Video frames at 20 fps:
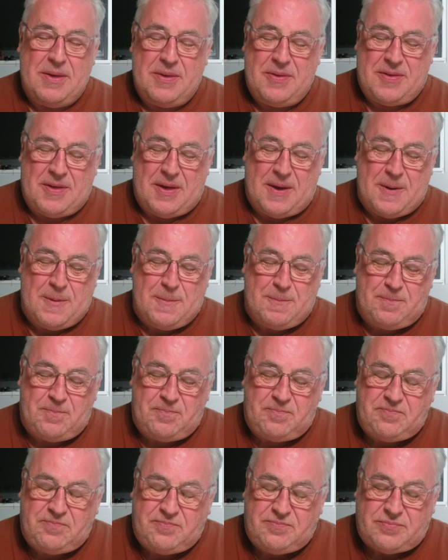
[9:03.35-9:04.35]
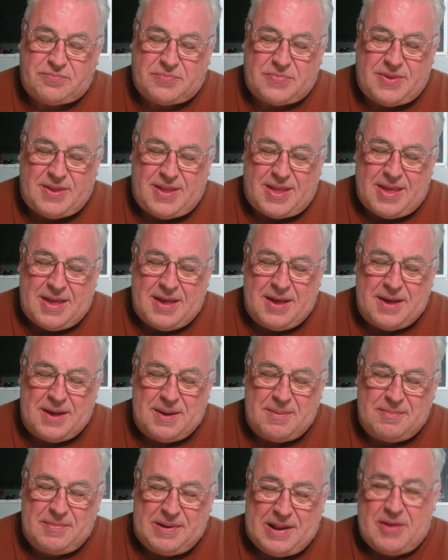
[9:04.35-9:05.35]
So
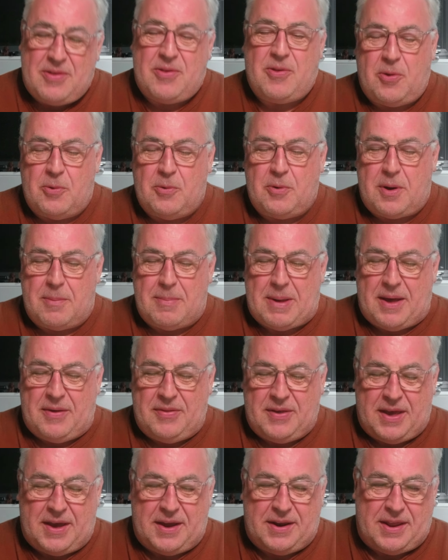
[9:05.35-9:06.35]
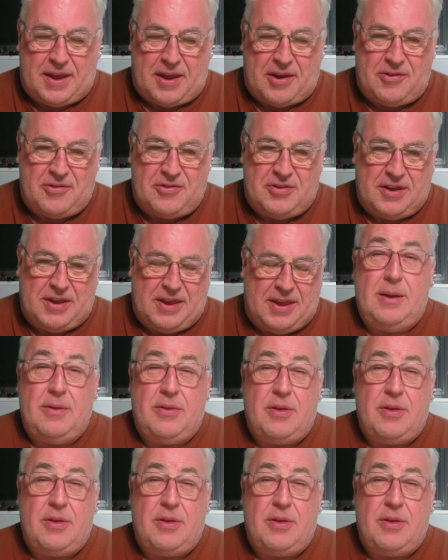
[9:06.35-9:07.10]
let's talk about the ADHD.